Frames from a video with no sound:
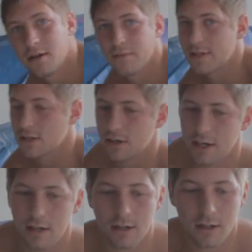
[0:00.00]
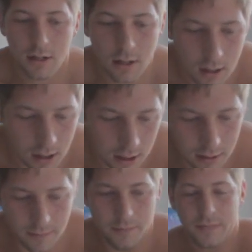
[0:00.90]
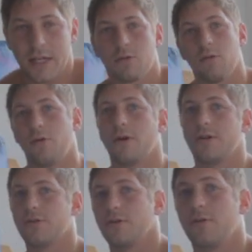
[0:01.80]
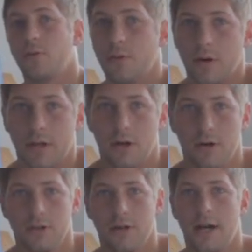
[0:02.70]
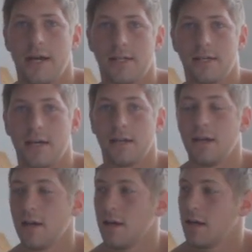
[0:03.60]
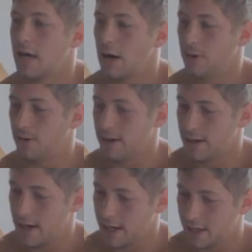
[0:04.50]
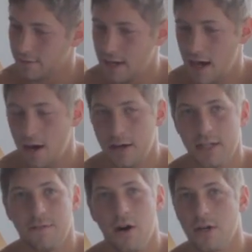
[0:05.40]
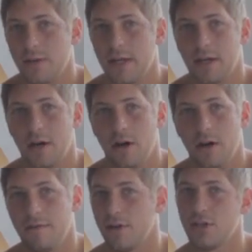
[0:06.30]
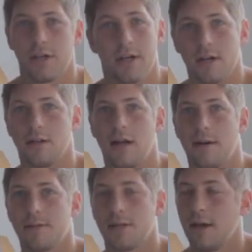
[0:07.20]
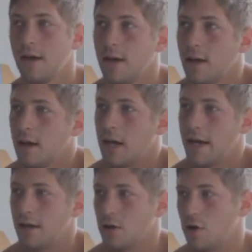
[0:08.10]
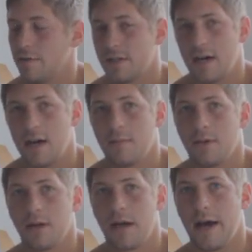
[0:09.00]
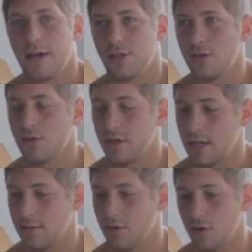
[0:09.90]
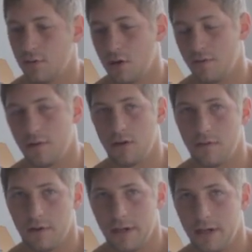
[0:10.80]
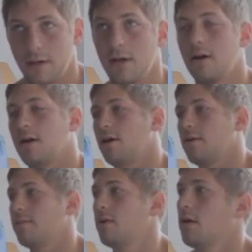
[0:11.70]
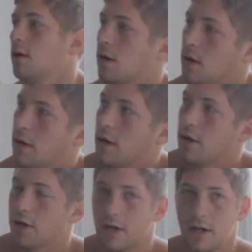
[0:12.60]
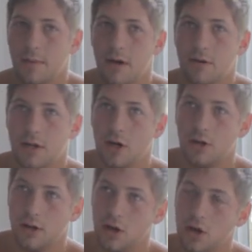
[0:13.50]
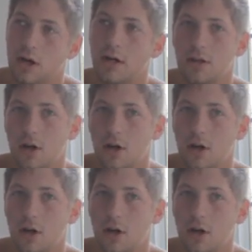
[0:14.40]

That's all right. That's what we want to do. We want to go into our handstand, and we want to negative down as far as we can go. Eventually, you're going to collapse. And over time, as you keep doing them over and over again, you're going to be able to go lower and